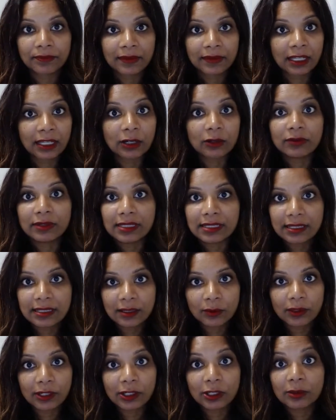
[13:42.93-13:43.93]
a reason
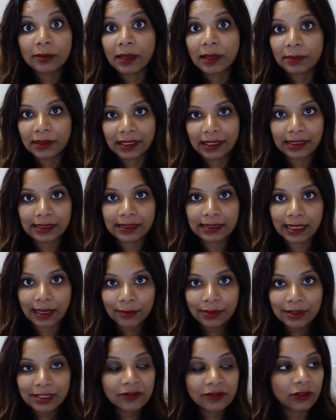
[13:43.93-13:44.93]
where you might be
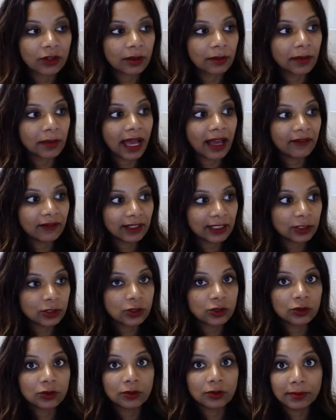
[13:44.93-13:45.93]
exempt from having
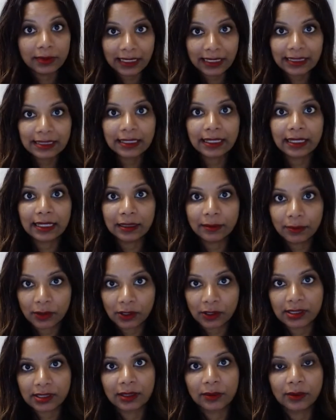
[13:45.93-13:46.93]
to meet in
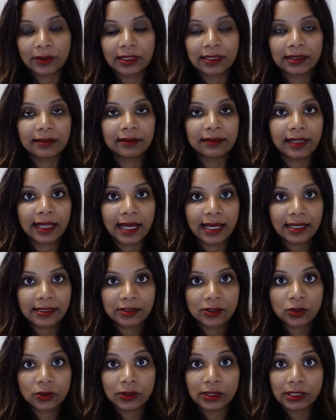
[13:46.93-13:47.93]
person within the last
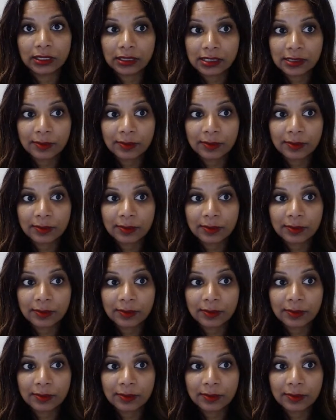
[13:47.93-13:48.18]
2 years.